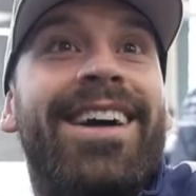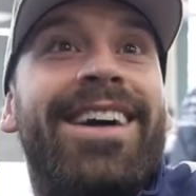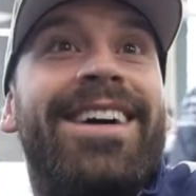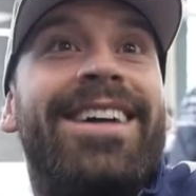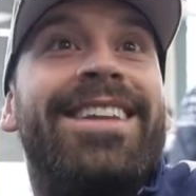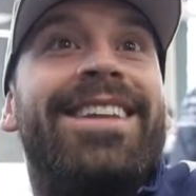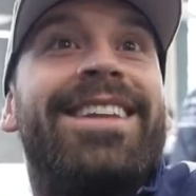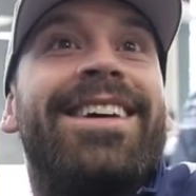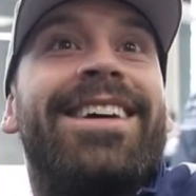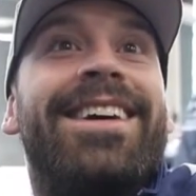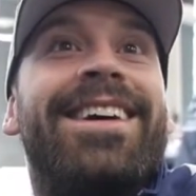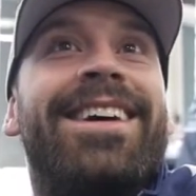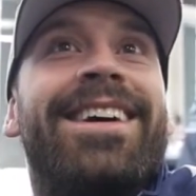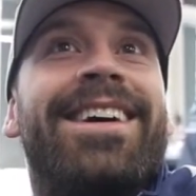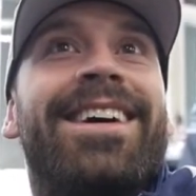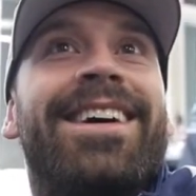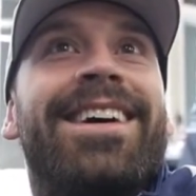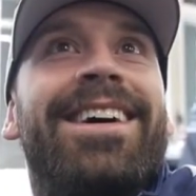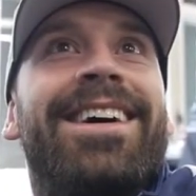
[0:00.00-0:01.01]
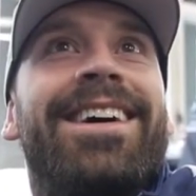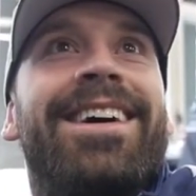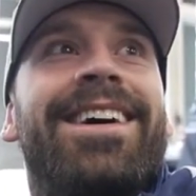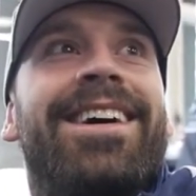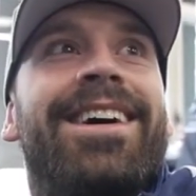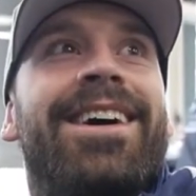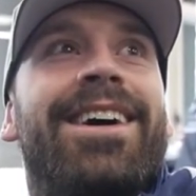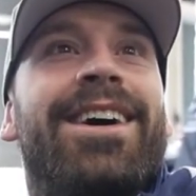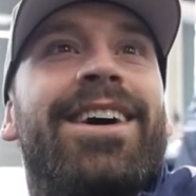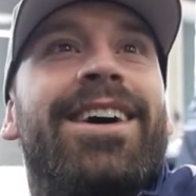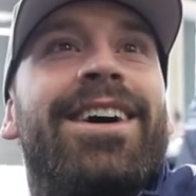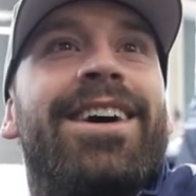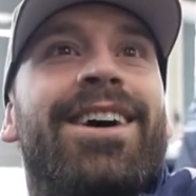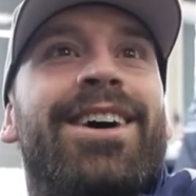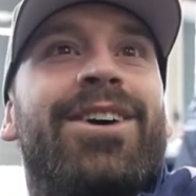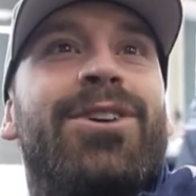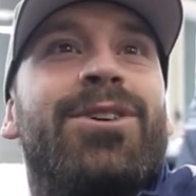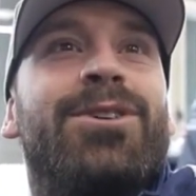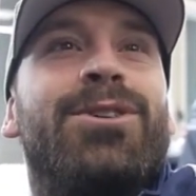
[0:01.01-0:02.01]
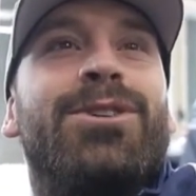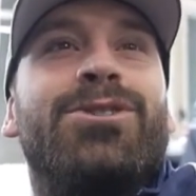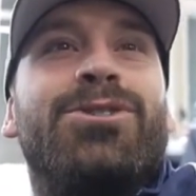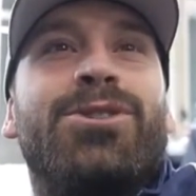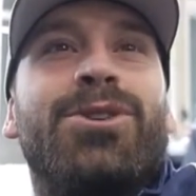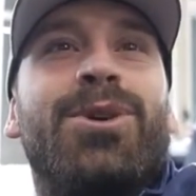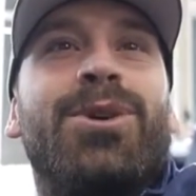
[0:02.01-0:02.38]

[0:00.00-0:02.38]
and your shoes, your watch.